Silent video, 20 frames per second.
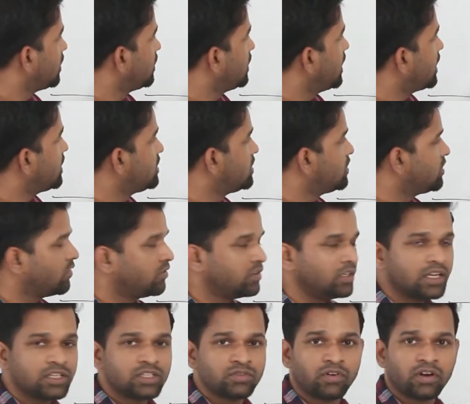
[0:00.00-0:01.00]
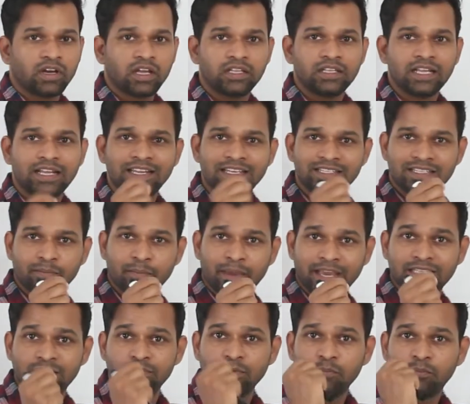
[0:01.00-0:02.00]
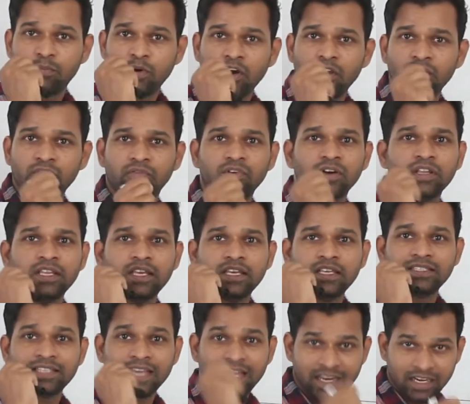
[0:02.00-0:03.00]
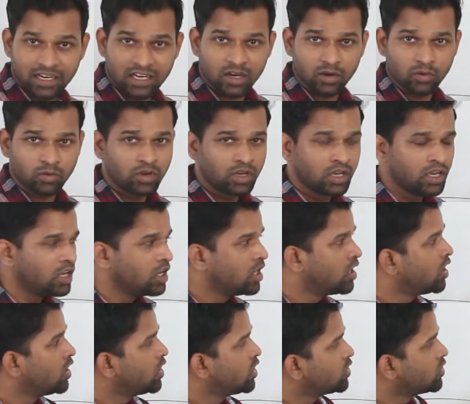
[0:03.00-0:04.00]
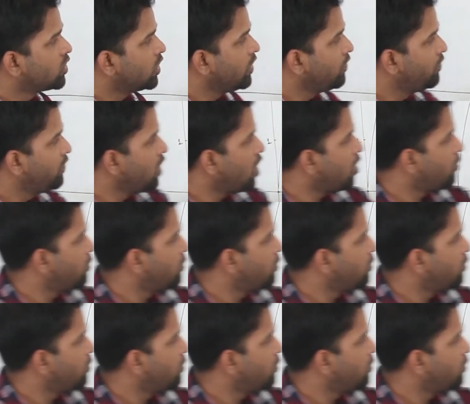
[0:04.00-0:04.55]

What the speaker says: That is the maximum point for the sine curve. So if you